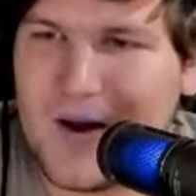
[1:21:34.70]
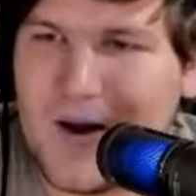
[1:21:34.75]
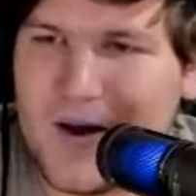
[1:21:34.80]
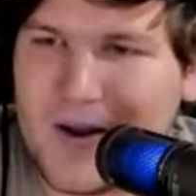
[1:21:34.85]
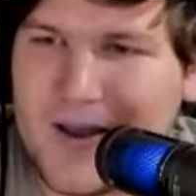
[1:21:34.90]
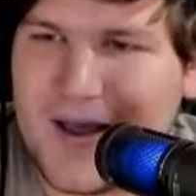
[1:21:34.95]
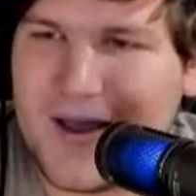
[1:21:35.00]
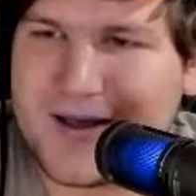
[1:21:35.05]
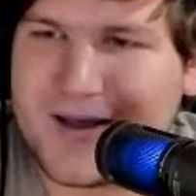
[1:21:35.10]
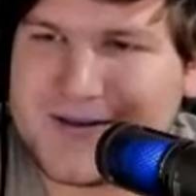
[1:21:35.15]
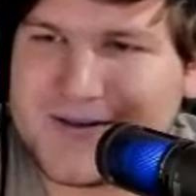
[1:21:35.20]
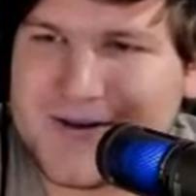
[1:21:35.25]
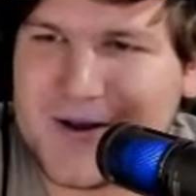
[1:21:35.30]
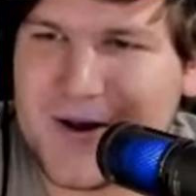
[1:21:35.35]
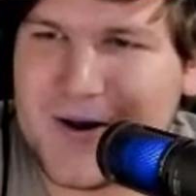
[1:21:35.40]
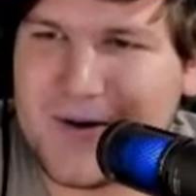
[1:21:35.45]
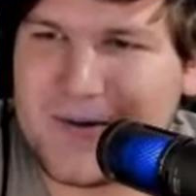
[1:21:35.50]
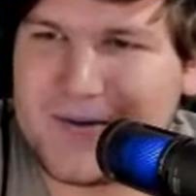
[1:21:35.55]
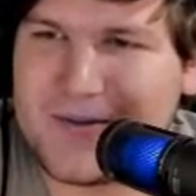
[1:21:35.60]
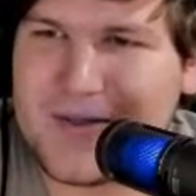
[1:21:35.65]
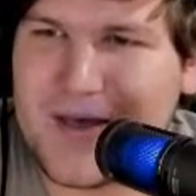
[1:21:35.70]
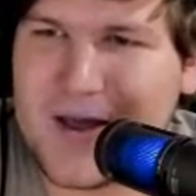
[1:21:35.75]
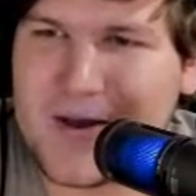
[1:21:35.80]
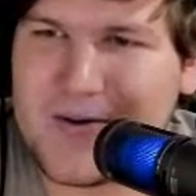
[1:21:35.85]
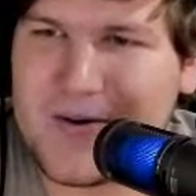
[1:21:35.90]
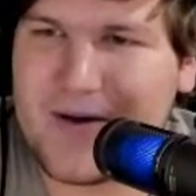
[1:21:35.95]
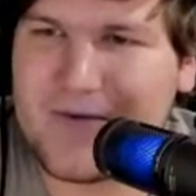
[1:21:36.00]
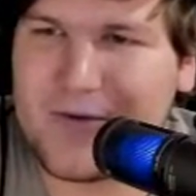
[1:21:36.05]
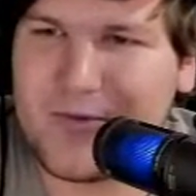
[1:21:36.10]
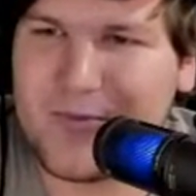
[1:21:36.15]
okay, so thank
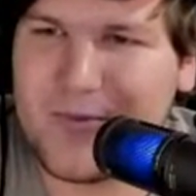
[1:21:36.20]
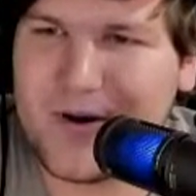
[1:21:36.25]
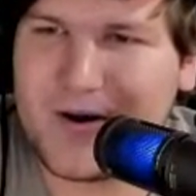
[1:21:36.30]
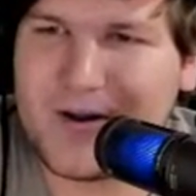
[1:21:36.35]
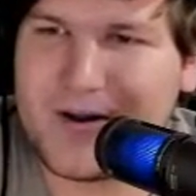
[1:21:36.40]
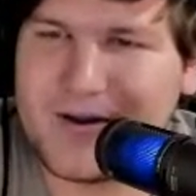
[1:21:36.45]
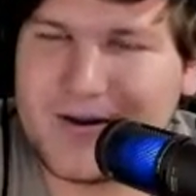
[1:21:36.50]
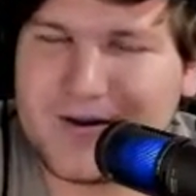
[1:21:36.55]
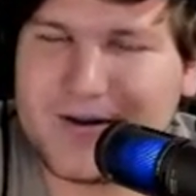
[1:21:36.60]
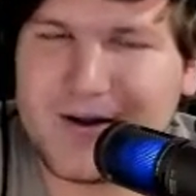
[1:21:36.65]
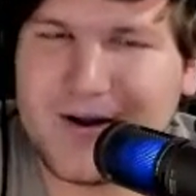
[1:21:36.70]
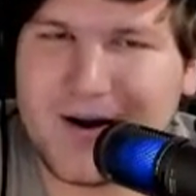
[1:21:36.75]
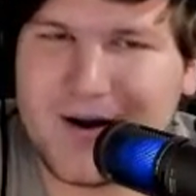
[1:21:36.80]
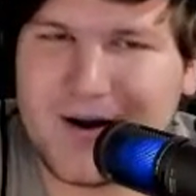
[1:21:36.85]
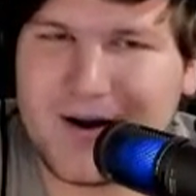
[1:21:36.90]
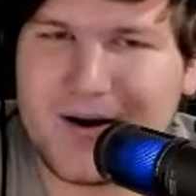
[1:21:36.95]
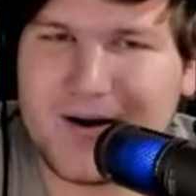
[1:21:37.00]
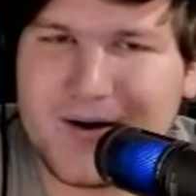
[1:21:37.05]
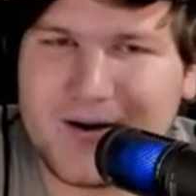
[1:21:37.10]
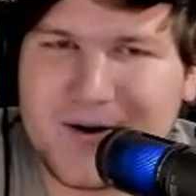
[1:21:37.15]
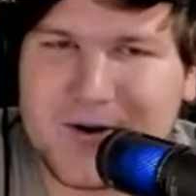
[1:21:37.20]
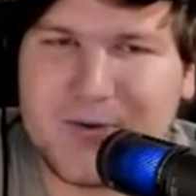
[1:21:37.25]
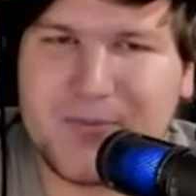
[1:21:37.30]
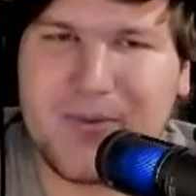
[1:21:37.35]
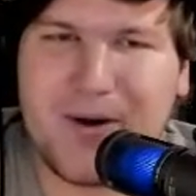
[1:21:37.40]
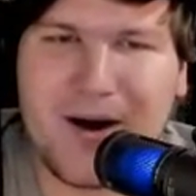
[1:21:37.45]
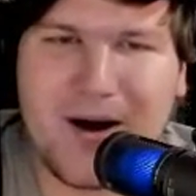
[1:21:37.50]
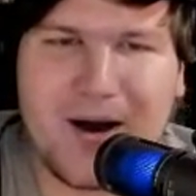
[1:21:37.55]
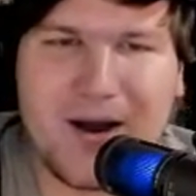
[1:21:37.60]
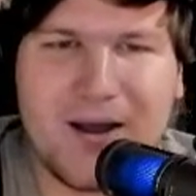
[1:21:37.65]
you everybody. Uh,
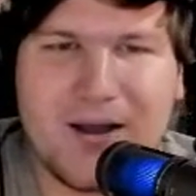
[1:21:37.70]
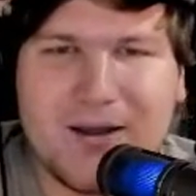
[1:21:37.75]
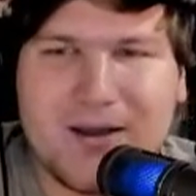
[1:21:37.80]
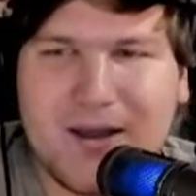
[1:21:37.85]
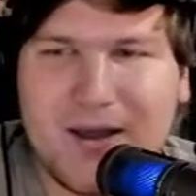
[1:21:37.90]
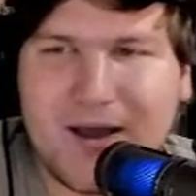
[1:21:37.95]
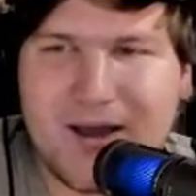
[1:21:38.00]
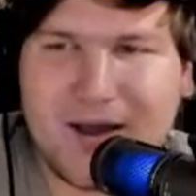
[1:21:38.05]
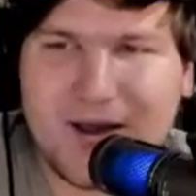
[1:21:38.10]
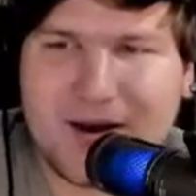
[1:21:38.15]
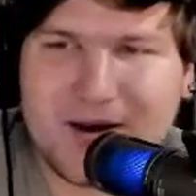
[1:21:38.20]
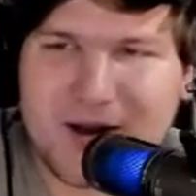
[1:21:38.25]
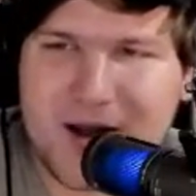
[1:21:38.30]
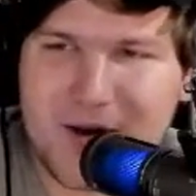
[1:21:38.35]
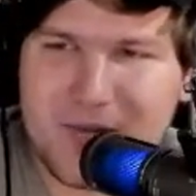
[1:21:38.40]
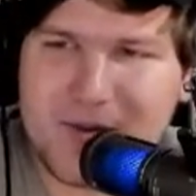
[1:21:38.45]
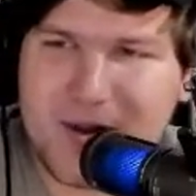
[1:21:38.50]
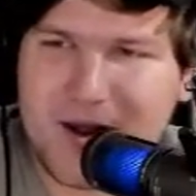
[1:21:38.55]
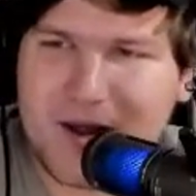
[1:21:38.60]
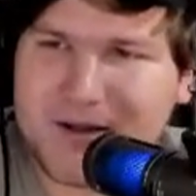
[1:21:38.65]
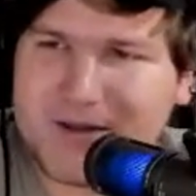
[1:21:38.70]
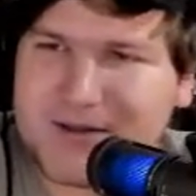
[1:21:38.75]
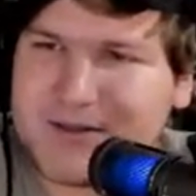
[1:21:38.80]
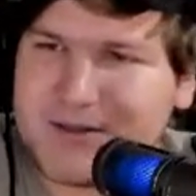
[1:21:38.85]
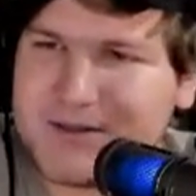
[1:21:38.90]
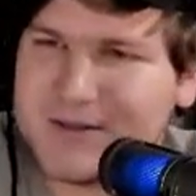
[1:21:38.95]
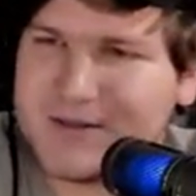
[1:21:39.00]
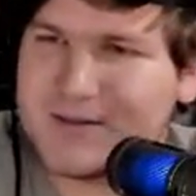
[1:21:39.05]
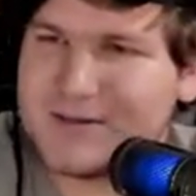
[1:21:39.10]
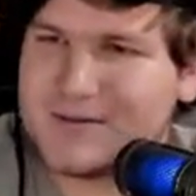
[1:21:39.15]
goodbye and God
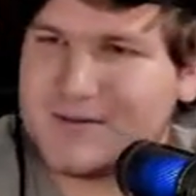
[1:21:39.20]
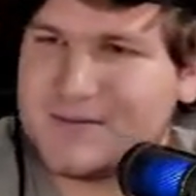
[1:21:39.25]
bless.